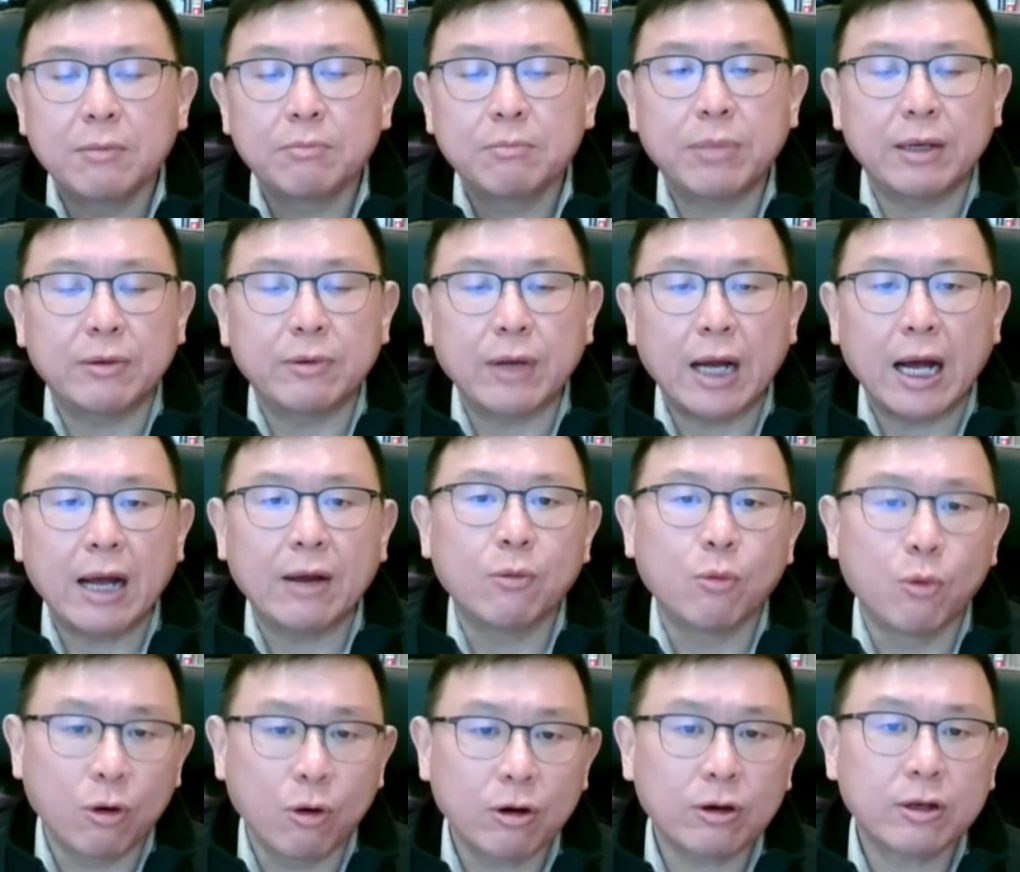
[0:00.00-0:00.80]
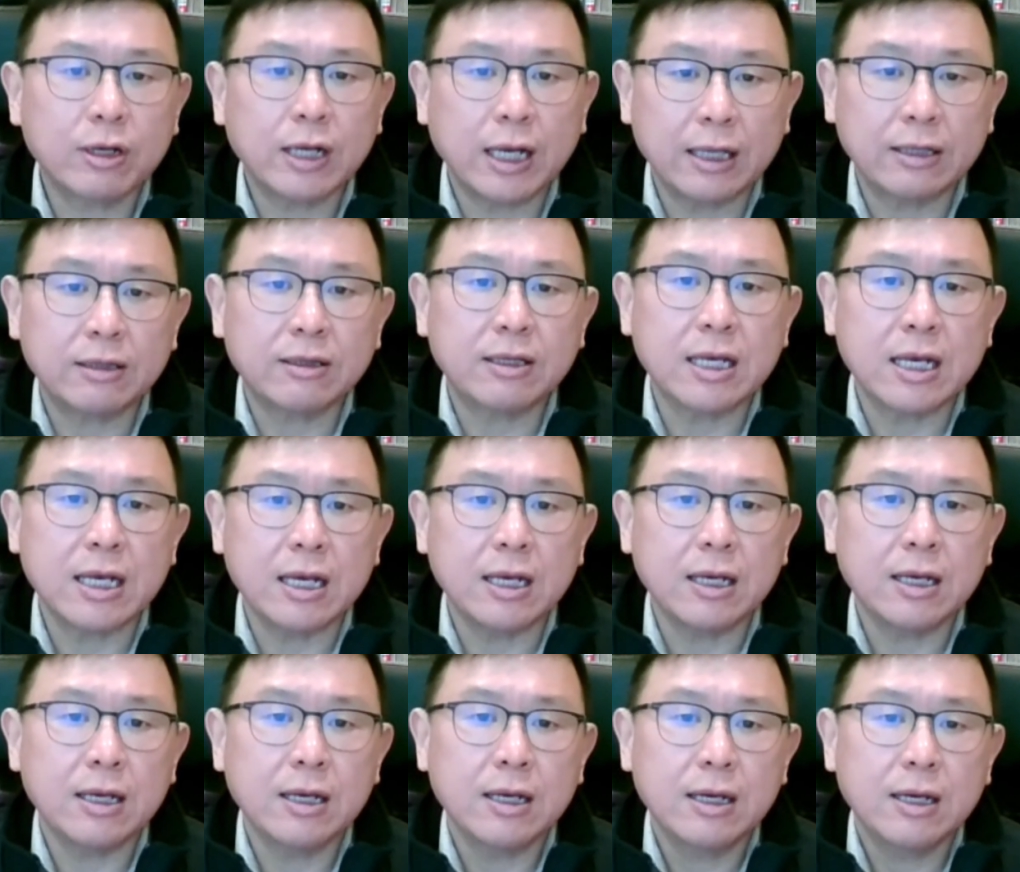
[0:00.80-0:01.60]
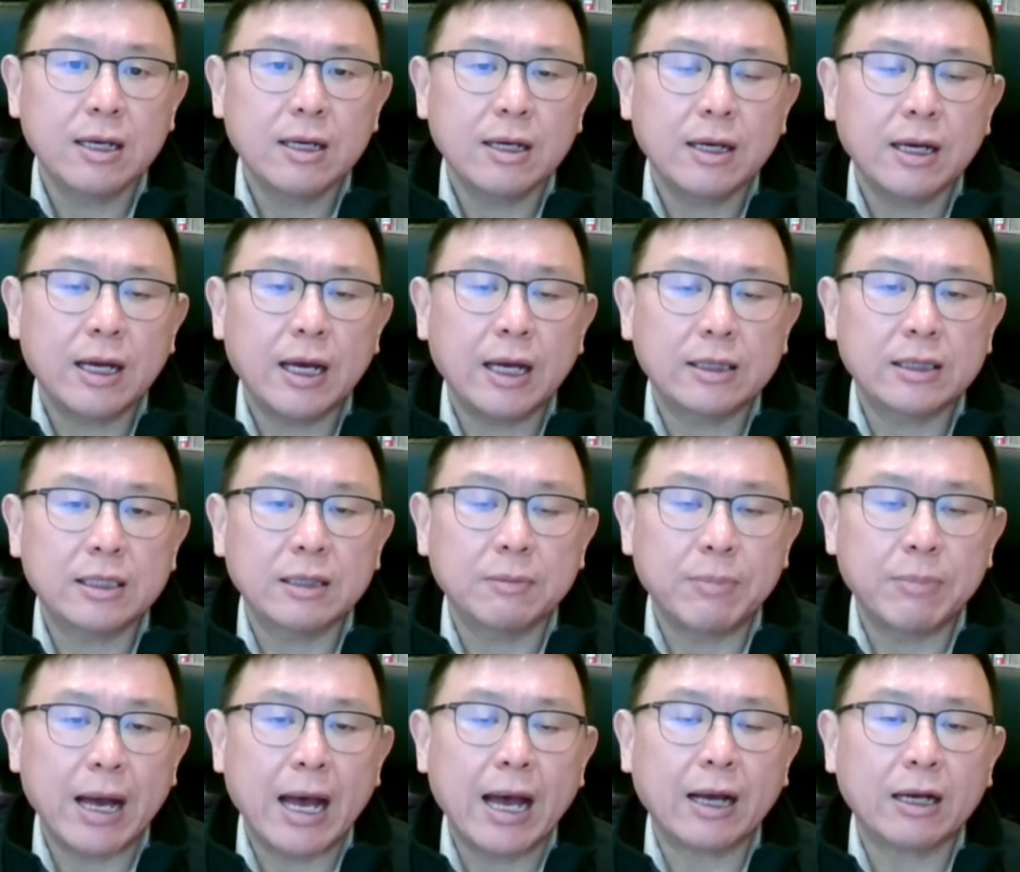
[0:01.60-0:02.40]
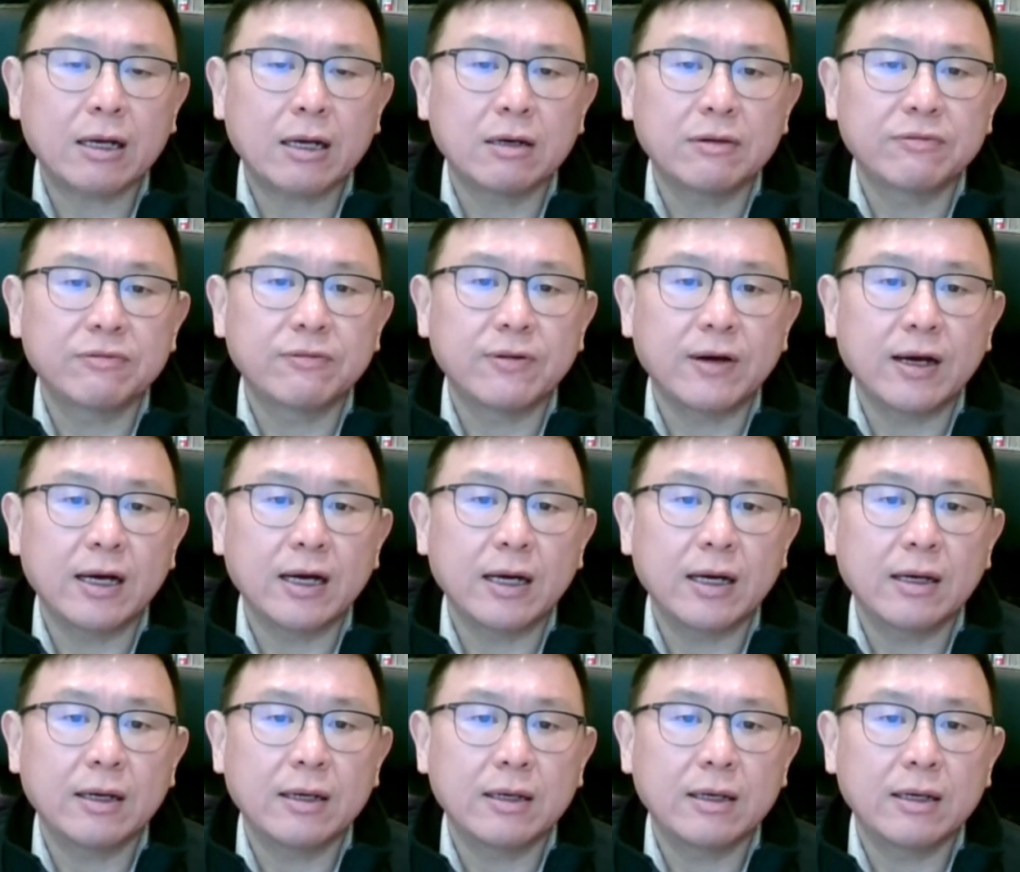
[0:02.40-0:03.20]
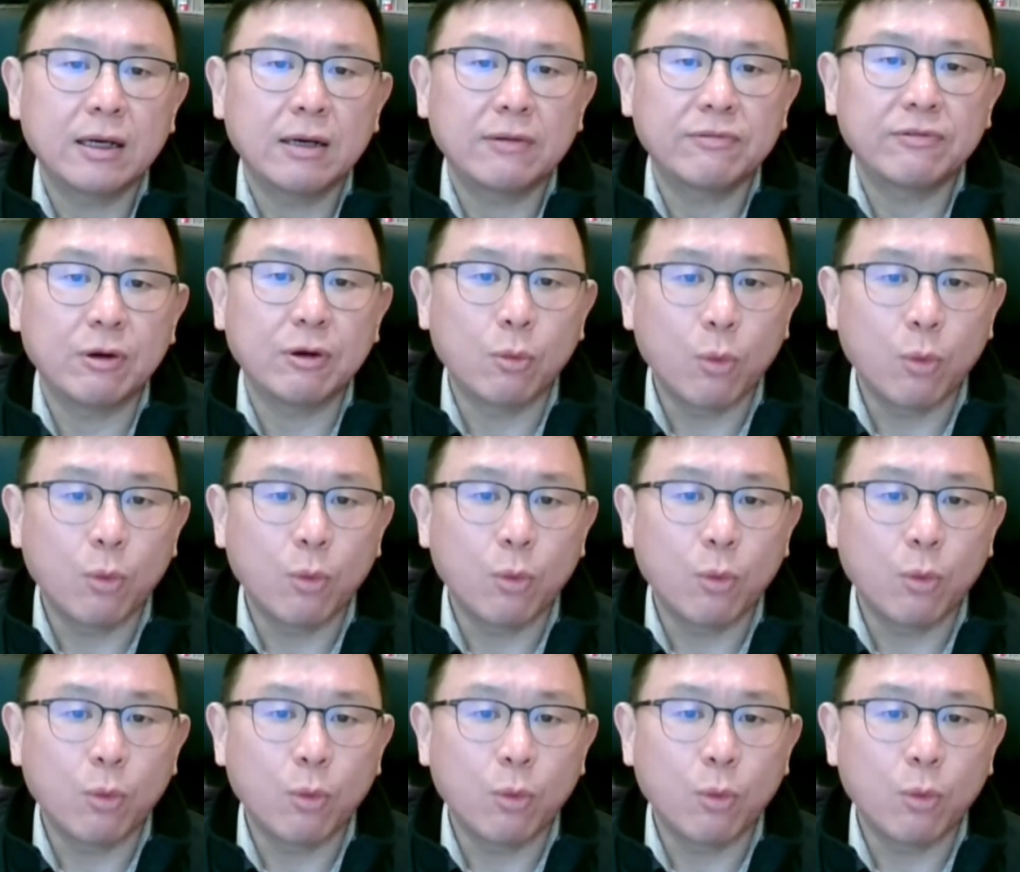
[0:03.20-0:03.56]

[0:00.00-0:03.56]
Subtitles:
But I work at the back of a